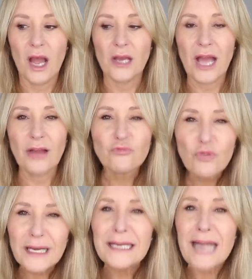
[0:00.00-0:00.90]
a, a
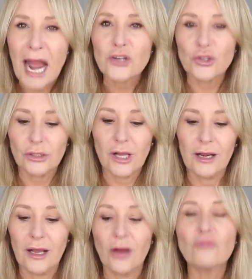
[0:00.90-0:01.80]
really natural
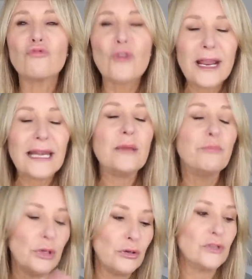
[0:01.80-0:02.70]
colour, really
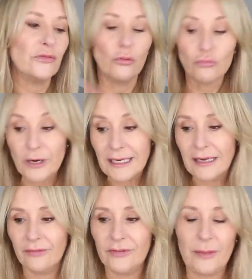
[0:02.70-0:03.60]
beautiful, really
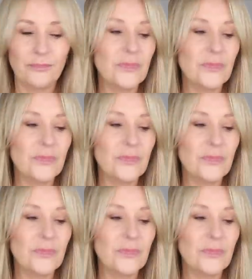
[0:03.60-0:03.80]
lovely.